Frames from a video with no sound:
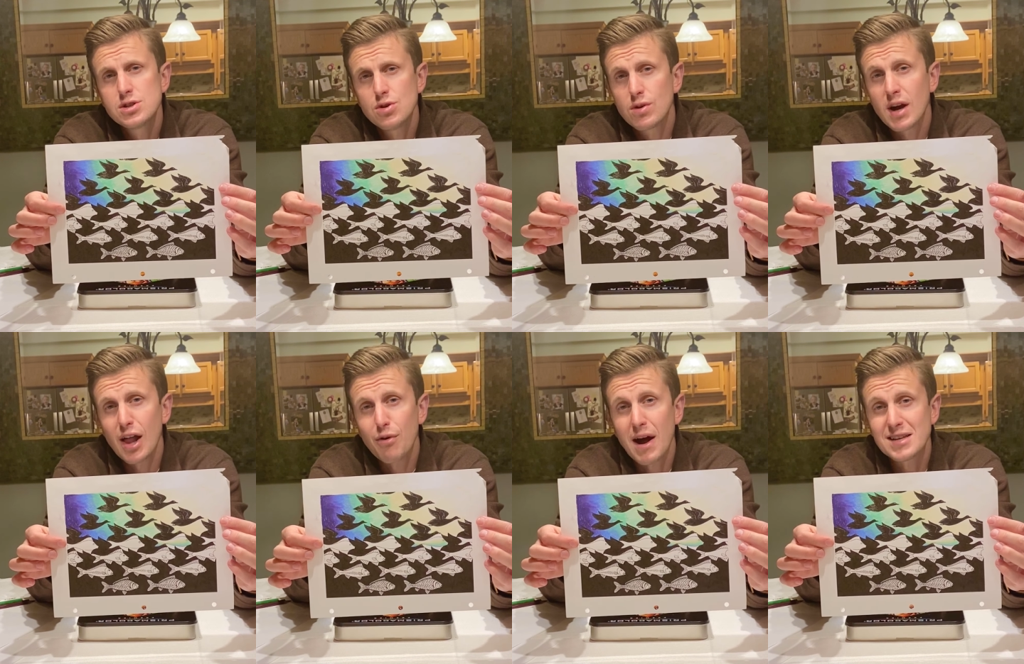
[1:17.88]
to
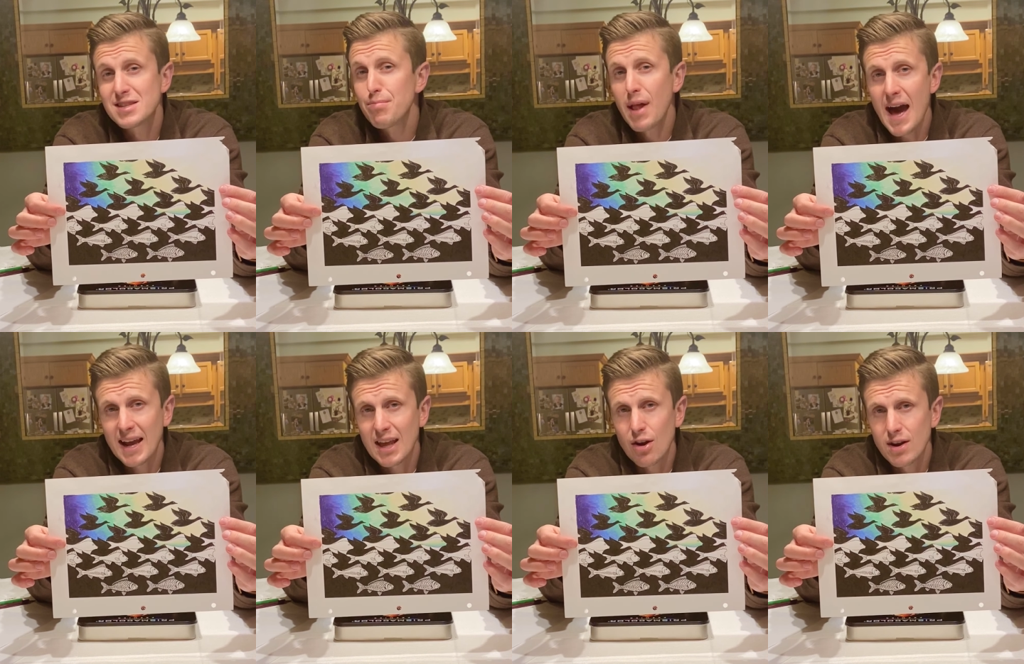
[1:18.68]
colorize the
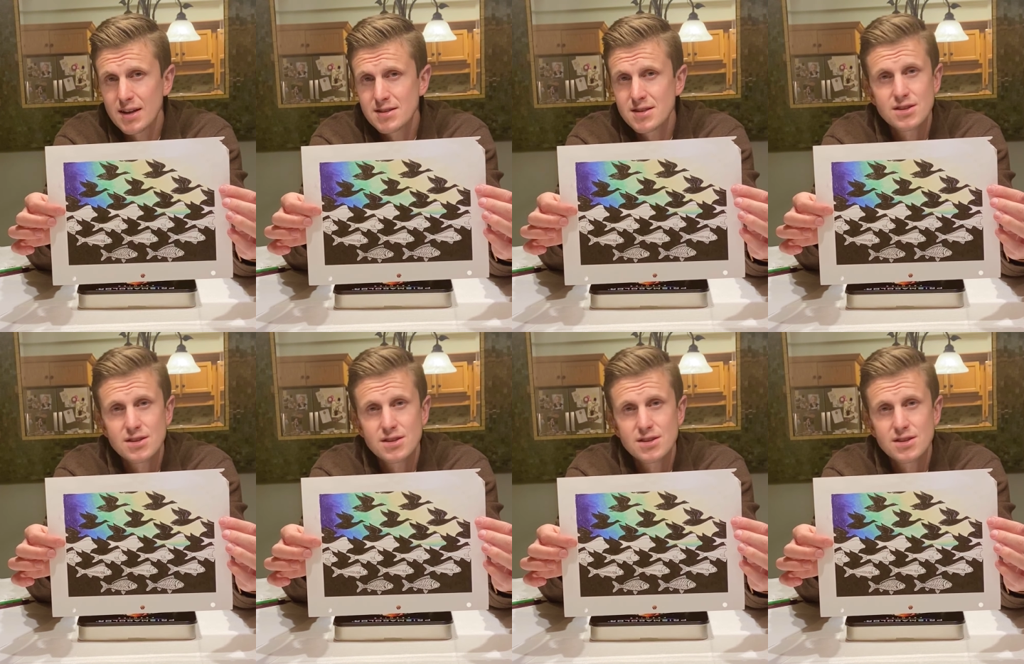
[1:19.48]
black areas,